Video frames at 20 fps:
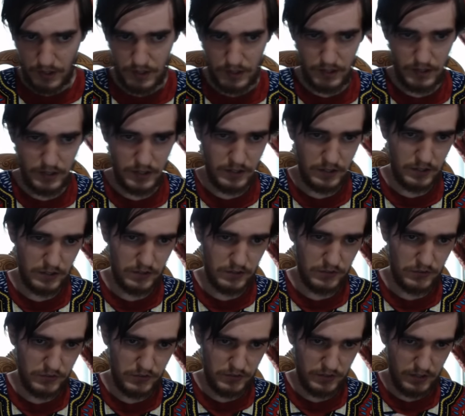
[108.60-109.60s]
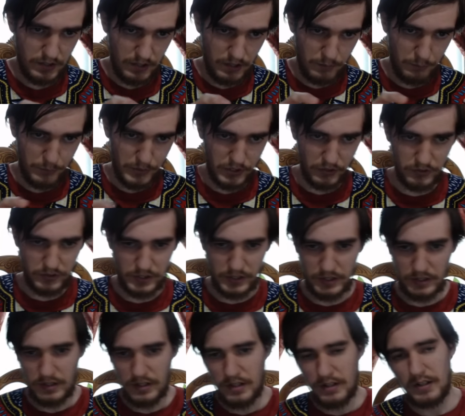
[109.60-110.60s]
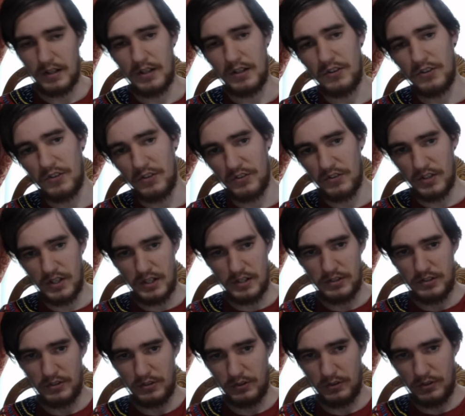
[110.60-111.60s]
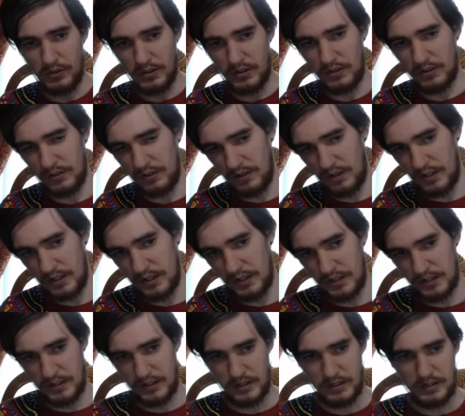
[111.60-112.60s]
is a building that is designed to look like,